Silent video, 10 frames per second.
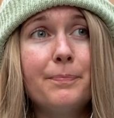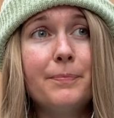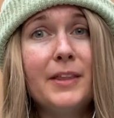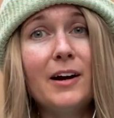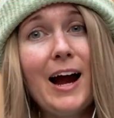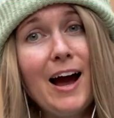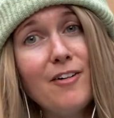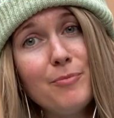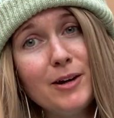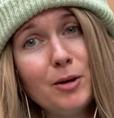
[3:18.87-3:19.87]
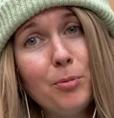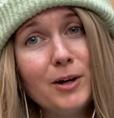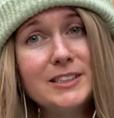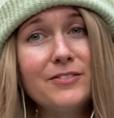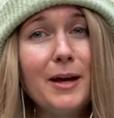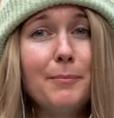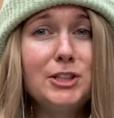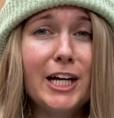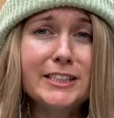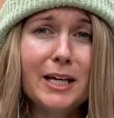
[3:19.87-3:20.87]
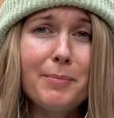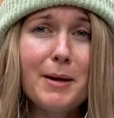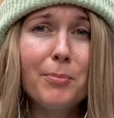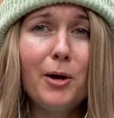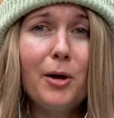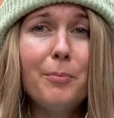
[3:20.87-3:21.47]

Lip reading: there have been reports of them chasing people,